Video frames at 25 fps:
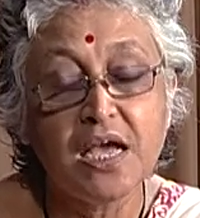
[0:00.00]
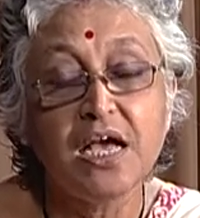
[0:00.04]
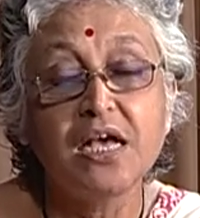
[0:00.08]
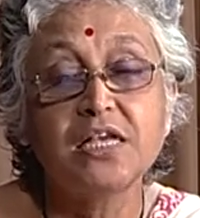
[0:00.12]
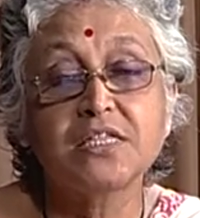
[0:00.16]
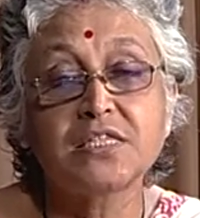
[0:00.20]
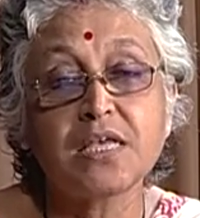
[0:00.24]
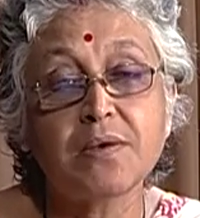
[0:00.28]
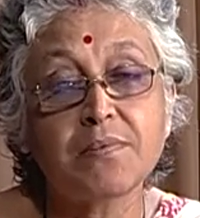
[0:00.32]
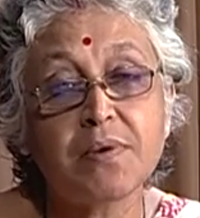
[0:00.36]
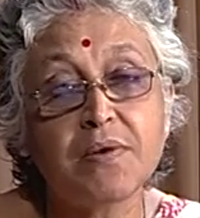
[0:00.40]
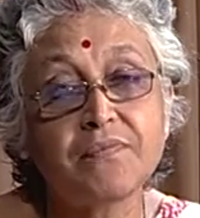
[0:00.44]

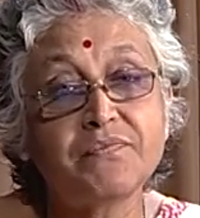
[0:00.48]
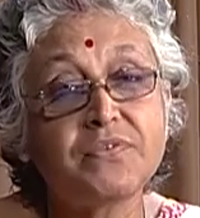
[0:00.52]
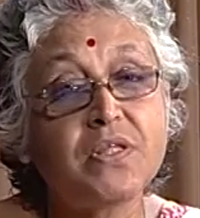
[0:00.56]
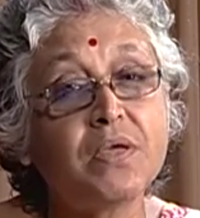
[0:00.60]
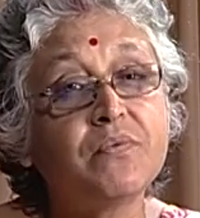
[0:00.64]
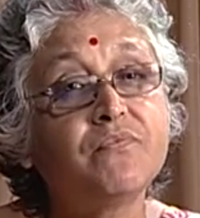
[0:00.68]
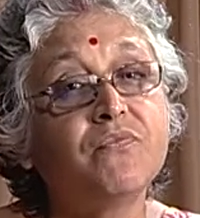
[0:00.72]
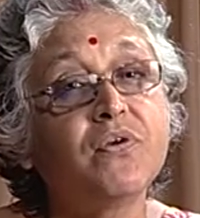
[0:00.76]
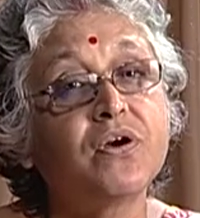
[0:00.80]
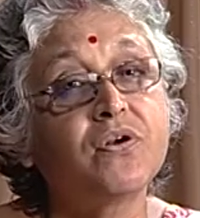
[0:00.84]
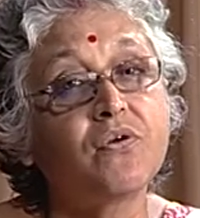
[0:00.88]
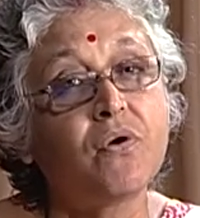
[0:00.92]
Some of
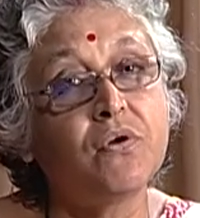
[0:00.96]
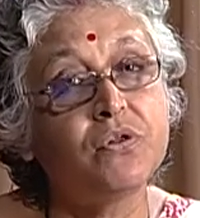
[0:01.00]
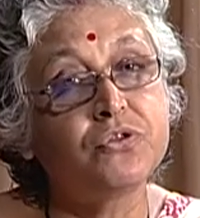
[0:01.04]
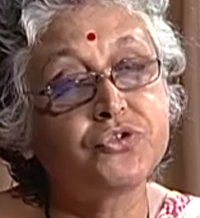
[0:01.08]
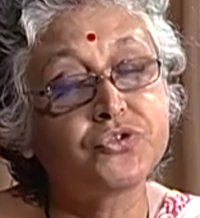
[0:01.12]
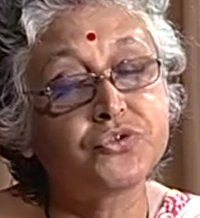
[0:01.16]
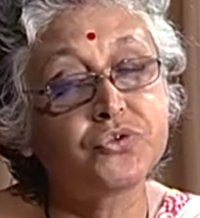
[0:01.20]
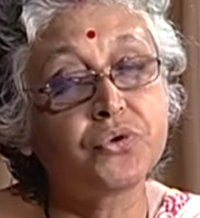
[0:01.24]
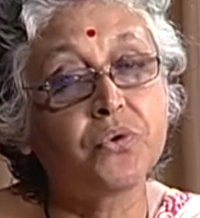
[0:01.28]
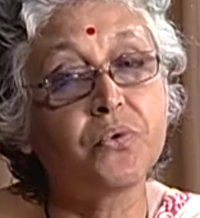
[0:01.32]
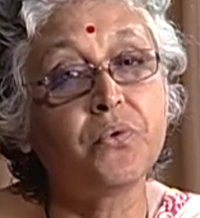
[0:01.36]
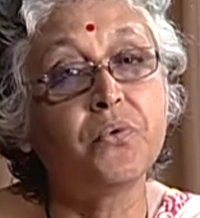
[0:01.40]
them were
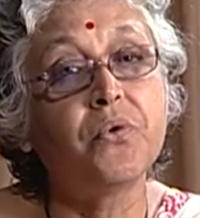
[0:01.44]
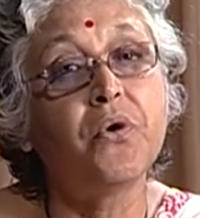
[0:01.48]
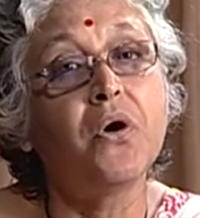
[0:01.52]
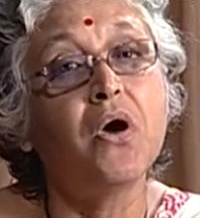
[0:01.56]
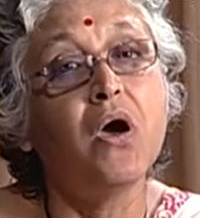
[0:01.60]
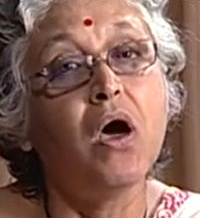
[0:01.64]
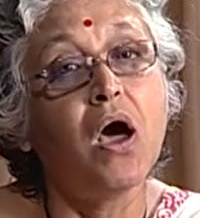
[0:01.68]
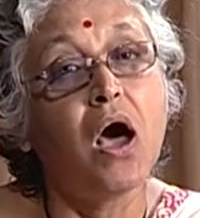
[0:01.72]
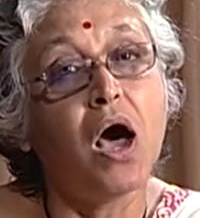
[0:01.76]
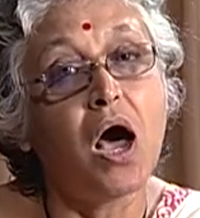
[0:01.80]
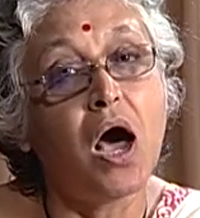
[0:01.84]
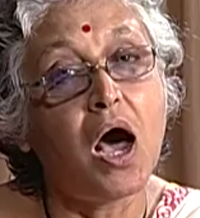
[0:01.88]
also
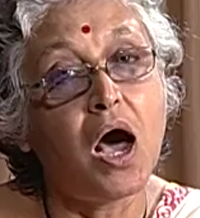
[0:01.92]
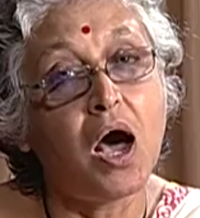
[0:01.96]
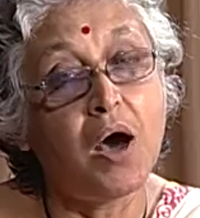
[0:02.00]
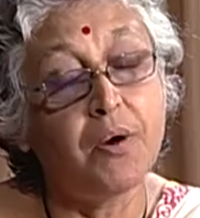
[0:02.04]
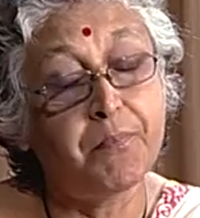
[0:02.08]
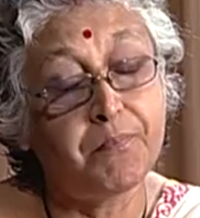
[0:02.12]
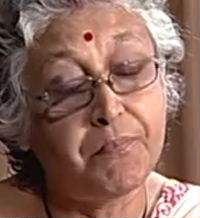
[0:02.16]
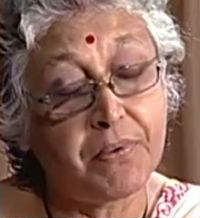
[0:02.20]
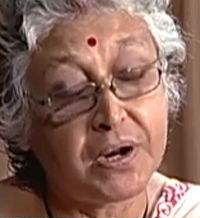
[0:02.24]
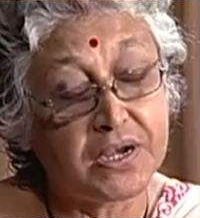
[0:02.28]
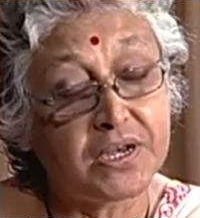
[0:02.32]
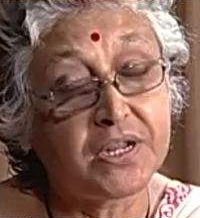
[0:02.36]
uh,
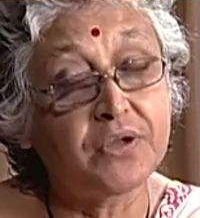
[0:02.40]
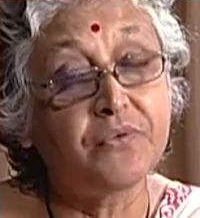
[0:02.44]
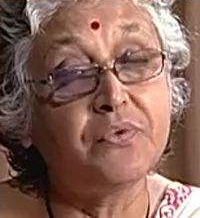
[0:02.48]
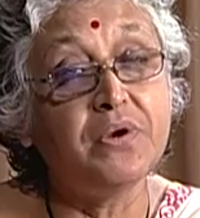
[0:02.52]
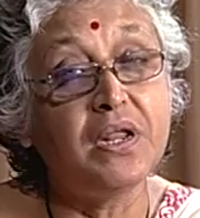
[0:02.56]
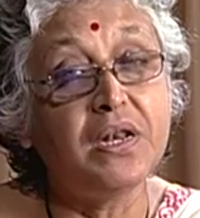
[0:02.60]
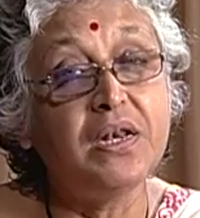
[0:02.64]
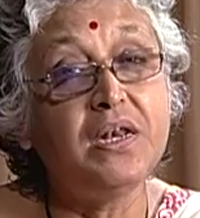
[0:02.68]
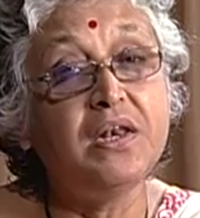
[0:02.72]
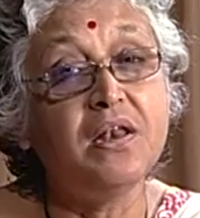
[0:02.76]
particularly